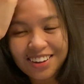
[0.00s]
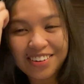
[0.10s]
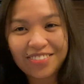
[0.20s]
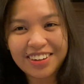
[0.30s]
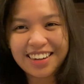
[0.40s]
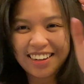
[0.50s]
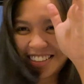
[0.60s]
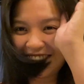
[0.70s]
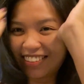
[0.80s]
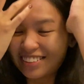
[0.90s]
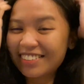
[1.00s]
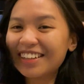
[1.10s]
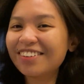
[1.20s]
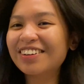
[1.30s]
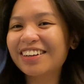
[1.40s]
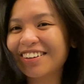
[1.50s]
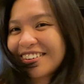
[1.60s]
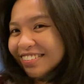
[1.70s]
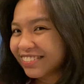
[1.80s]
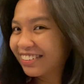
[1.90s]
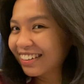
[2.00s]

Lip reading: Oh my gosh, so there we go.